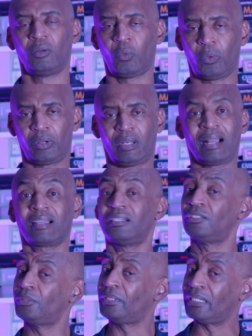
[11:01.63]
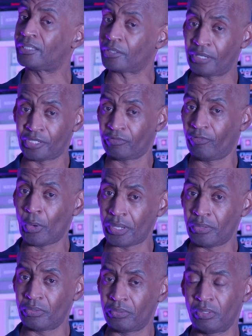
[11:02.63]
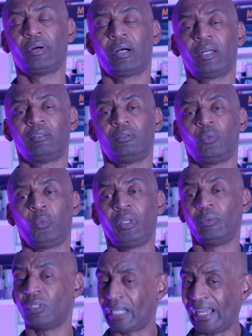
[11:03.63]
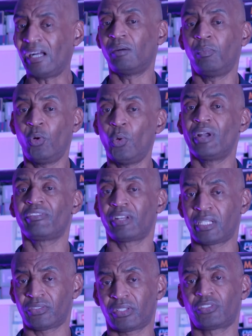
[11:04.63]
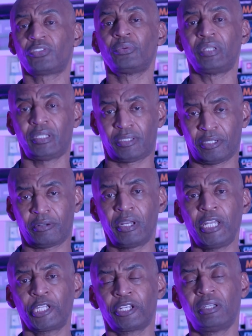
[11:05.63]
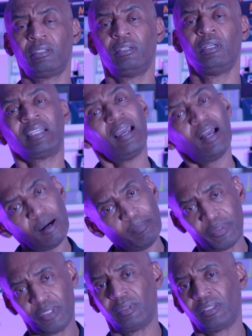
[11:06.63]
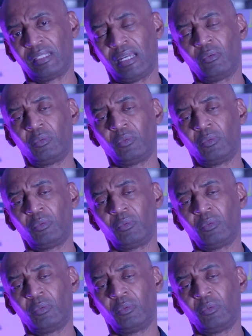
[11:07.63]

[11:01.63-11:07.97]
We're not going to do the integration for you, but we will help whoever it is that's doing the integration to help you with that.